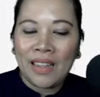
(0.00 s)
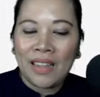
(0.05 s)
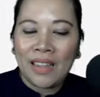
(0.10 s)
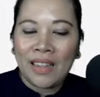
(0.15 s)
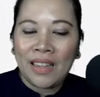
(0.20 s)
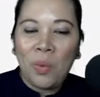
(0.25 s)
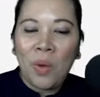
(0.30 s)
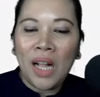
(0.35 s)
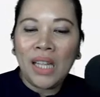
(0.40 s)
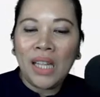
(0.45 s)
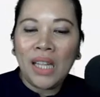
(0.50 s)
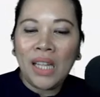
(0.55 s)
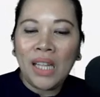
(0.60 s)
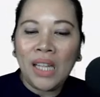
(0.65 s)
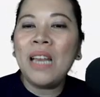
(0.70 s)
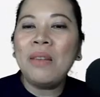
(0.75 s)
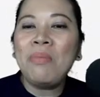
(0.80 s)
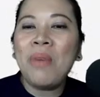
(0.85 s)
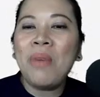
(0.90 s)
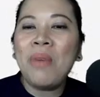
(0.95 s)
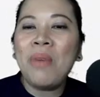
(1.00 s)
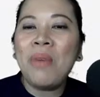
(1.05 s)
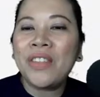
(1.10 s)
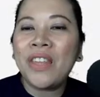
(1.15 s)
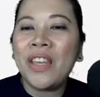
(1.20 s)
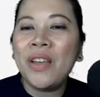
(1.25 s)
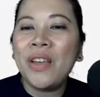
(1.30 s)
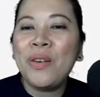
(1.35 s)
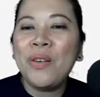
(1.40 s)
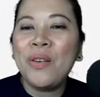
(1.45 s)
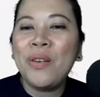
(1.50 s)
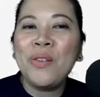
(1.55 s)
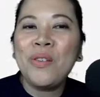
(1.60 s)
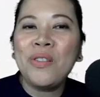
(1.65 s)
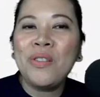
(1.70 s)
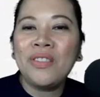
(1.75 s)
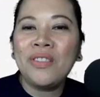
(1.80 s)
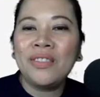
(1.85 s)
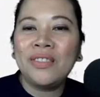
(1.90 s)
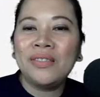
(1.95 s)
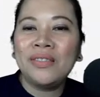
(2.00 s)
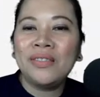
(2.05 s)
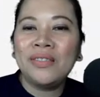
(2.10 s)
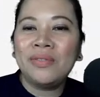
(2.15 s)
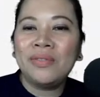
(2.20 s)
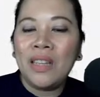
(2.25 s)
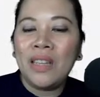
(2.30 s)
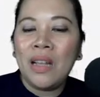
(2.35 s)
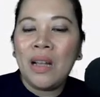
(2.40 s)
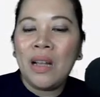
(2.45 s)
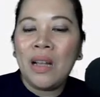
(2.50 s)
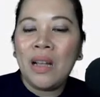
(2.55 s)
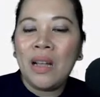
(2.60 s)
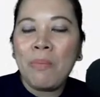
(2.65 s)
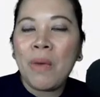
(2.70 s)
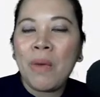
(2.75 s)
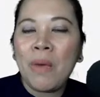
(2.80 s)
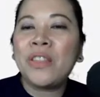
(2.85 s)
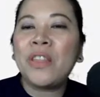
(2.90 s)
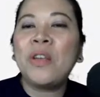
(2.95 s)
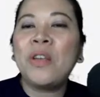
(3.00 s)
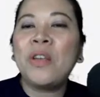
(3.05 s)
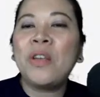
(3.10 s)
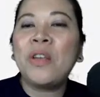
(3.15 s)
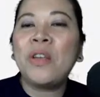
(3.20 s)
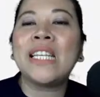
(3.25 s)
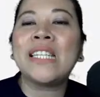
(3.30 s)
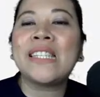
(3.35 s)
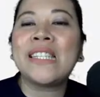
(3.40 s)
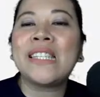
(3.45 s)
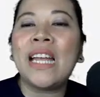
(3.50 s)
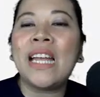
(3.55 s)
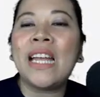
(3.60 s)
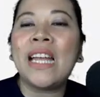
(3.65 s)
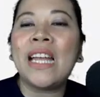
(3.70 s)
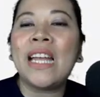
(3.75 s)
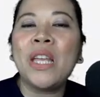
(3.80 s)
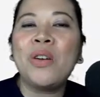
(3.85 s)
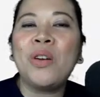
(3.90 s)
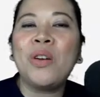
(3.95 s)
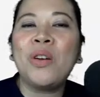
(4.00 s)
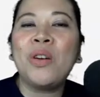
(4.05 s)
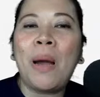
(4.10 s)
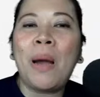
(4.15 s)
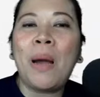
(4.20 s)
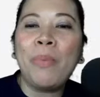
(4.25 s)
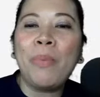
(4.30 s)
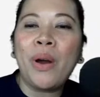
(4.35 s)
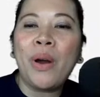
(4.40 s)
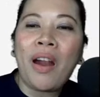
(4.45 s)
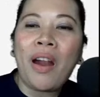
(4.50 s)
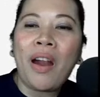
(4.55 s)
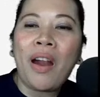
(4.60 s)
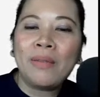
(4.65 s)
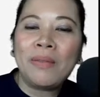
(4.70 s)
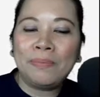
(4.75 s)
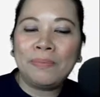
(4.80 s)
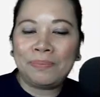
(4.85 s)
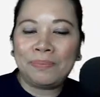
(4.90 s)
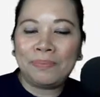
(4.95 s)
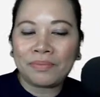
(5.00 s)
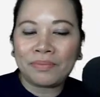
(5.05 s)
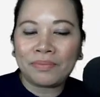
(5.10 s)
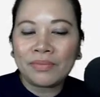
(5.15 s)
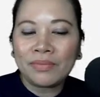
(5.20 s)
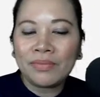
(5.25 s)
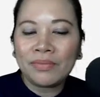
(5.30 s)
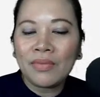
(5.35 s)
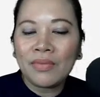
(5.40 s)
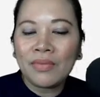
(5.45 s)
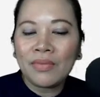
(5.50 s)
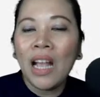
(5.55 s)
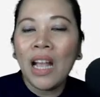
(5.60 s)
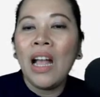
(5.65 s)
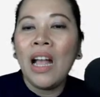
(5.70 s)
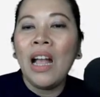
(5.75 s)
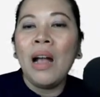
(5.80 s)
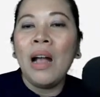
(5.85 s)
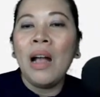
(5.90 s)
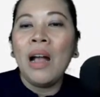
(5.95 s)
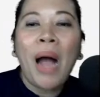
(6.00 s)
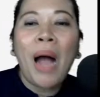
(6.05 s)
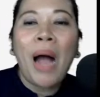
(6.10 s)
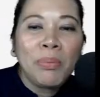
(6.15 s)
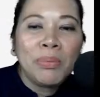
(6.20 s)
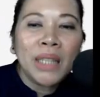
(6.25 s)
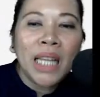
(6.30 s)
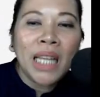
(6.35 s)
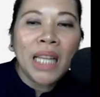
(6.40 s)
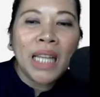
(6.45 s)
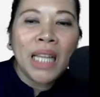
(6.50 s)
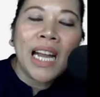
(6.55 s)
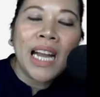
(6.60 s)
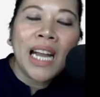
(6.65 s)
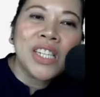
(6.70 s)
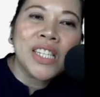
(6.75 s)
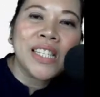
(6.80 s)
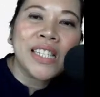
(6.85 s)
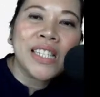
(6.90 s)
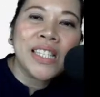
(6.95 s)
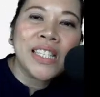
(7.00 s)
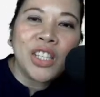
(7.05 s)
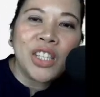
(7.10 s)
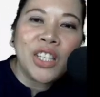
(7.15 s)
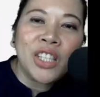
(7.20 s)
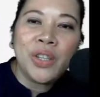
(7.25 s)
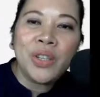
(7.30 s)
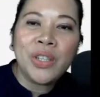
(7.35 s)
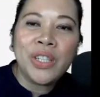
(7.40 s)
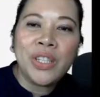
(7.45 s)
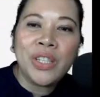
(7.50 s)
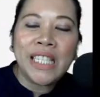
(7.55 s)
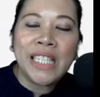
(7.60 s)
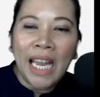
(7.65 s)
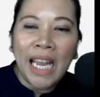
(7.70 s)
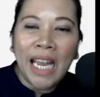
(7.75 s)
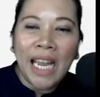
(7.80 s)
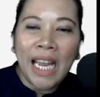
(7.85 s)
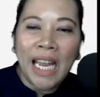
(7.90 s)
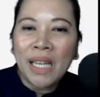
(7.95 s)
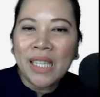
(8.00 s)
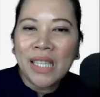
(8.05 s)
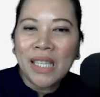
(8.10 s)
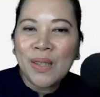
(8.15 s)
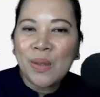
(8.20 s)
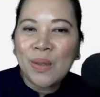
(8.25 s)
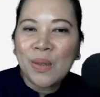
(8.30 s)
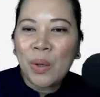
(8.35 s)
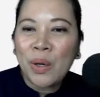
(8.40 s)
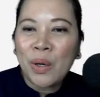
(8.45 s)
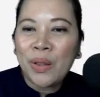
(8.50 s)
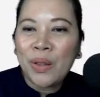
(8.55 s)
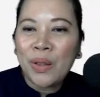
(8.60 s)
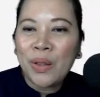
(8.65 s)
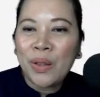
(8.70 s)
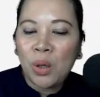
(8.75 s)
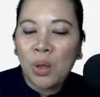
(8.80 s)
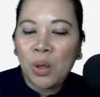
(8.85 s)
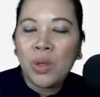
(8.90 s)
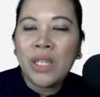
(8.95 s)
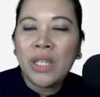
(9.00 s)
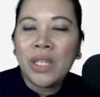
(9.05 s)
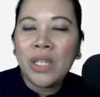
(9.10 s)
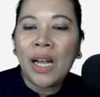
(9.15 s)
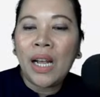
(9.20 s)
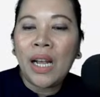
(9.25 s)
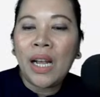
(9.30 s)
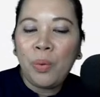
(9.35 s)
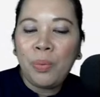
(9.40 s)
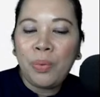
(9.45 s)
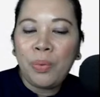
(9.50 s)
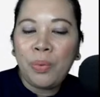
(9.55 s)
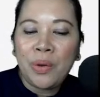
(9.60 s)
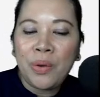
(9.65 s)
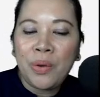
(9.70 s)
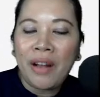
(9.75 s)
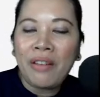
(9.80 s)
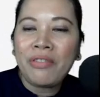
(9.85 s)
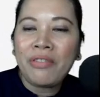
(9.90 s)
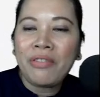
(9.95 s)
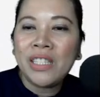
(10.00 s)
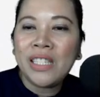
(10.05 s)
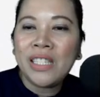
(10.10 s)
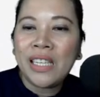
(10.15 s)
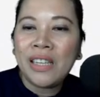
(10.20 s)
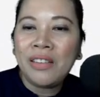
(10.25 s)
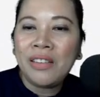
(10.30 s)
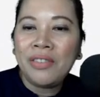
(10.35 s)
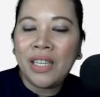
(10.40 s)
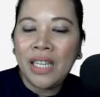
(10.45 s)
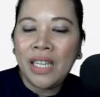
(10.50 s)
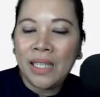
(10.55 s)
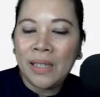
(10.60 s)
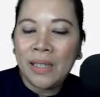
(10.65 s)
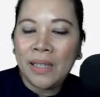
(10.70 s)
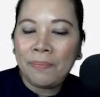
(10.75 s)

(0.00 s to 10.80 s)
Well done, Matthew. Matthew, please send me your number. Maha Blanca, I just sent you your 10 pesos worth of load. I hope you have received it.